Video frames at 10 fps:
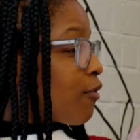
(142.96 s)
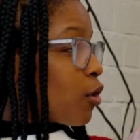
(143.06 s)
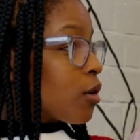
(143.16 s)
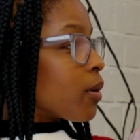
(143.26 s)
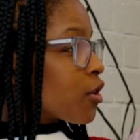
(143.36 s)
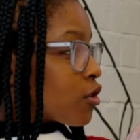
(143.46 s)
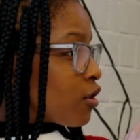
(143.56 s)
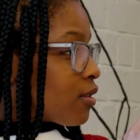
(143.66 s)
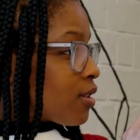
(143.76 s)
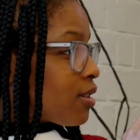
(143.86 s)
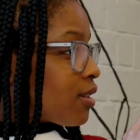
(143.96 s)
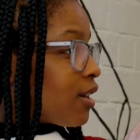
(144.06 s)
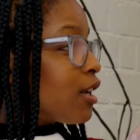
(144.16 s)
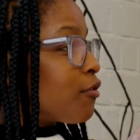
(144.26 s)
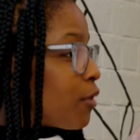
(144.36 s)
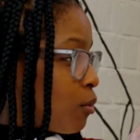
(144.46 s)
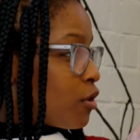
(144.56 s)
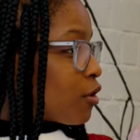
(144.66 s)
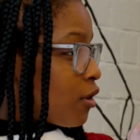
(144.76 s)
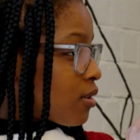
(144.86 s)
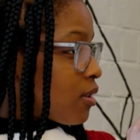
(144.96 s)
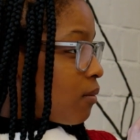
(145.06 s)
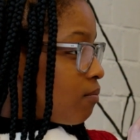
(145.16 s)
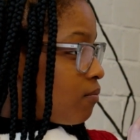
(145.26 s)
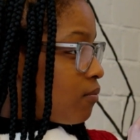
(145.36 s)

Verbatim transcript: I've got questions and I think we should ask them.